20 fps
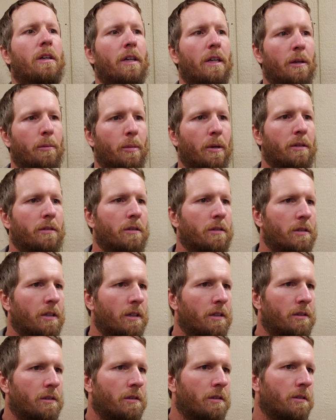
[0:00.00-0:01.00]
and
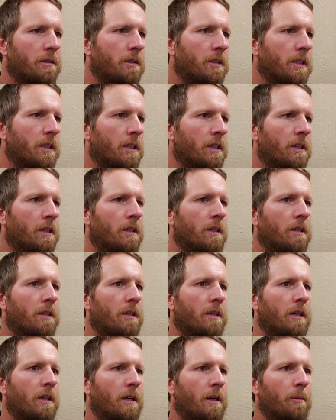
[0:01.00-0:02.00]
pesticides.
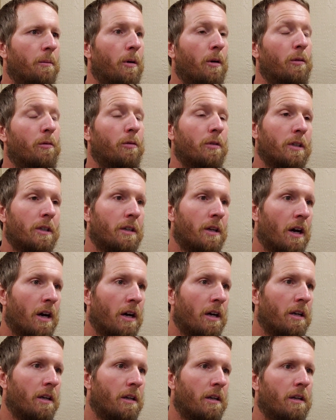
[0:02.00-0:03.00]
Hopefully
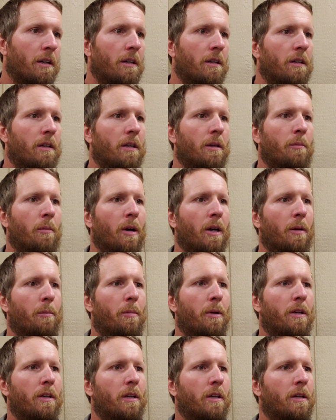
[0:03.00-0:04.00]
not. In my
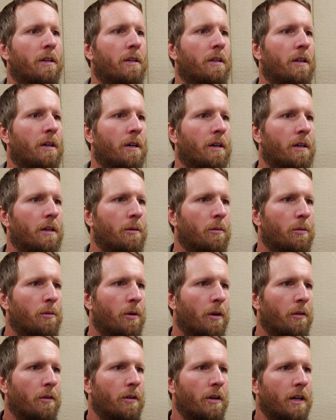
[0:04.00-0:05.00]
opinion, I would
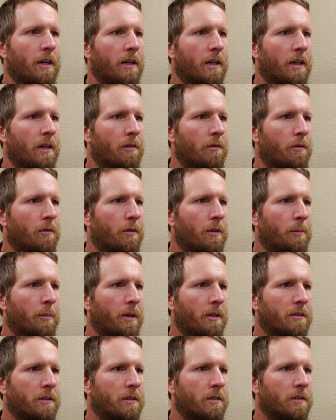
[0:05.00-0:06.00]
rather not have the
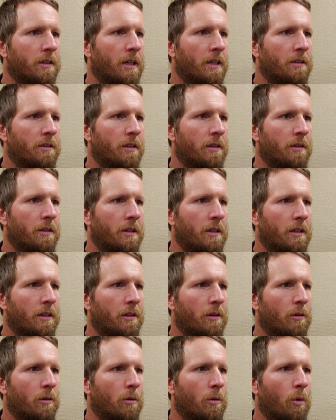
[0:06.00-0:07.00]
pesticides in
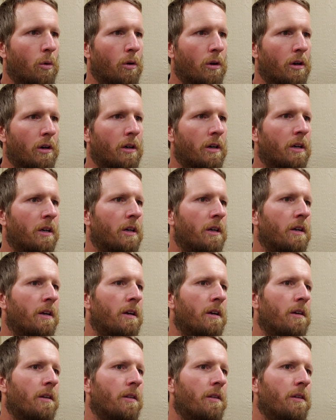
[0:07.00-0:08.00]
there or
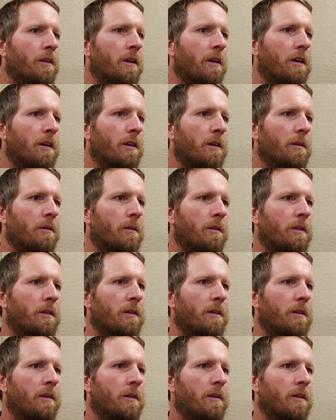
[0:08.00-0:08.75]
the